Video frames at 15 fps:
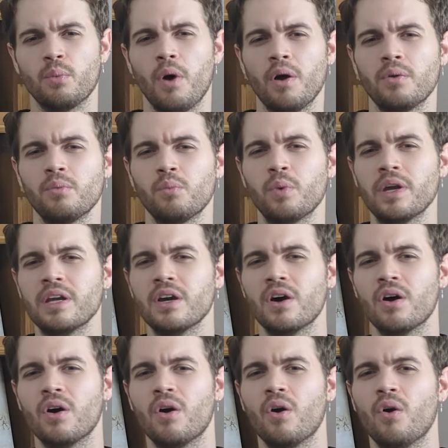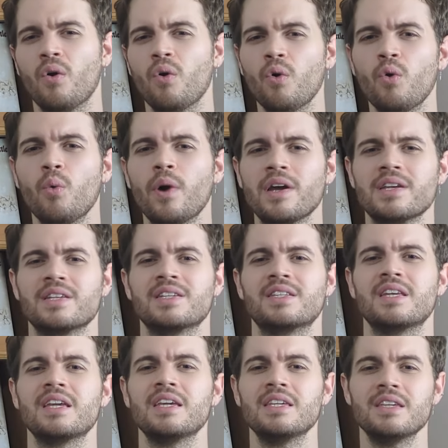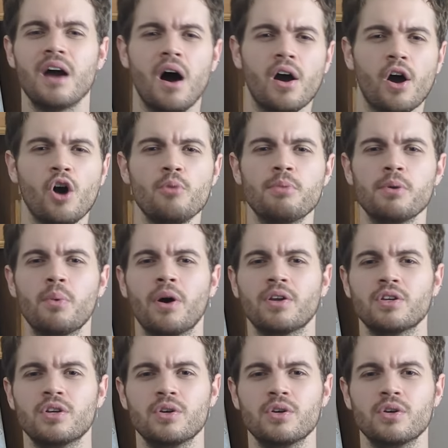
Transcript: one we always see young Obi-Wan